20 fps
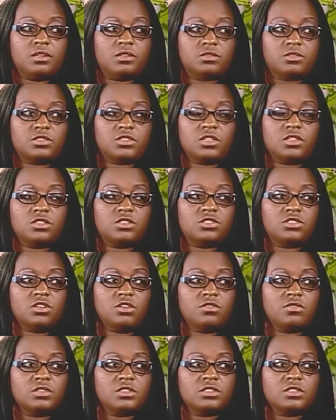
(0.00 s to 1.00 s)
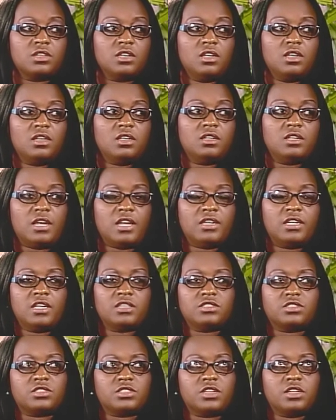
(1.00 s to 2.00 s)
Sunday service, not
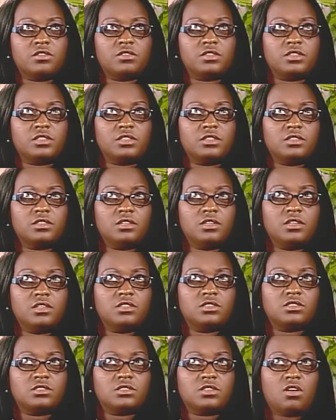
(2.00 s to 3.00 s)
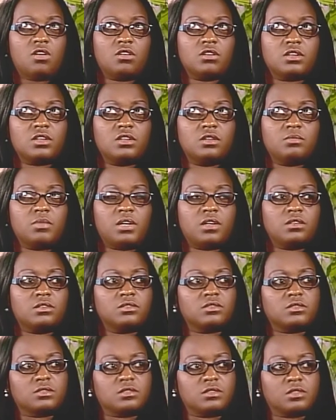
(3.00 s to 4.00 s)
necessarily talking
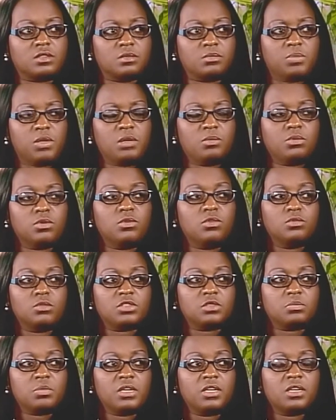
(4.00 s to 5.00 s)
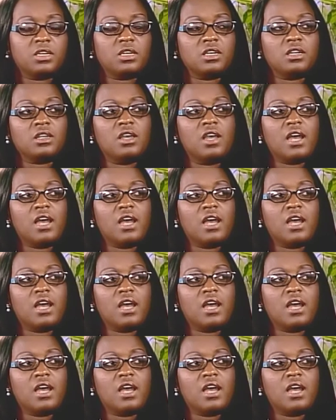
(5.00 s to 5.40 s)
about the people who were speaking.